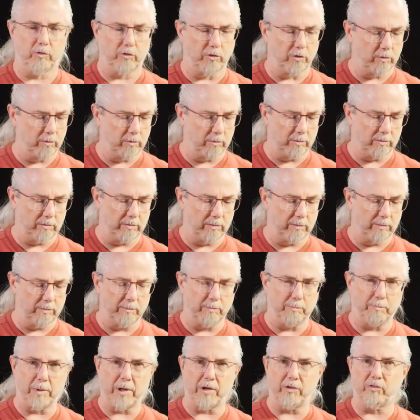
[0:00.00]
So
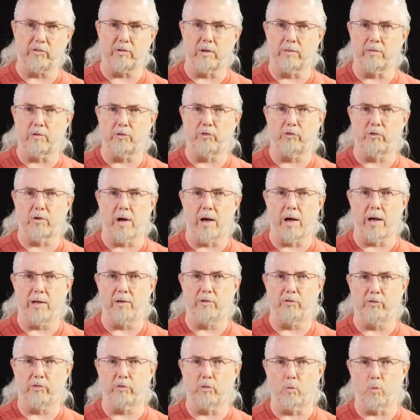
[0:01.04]
based on the
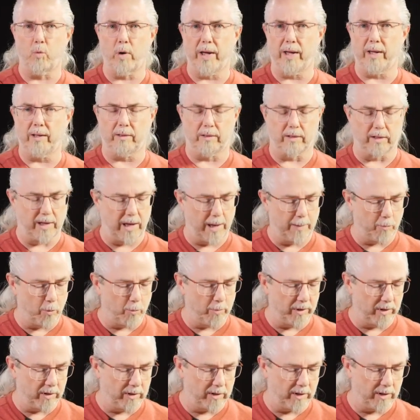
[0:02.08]
size, the weight, the
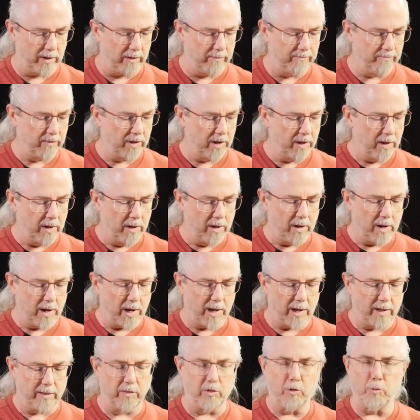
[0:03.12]
capability,
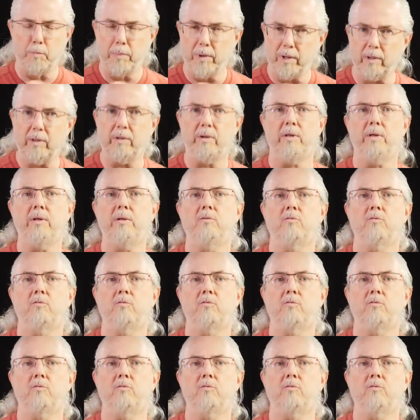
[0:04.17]
the ability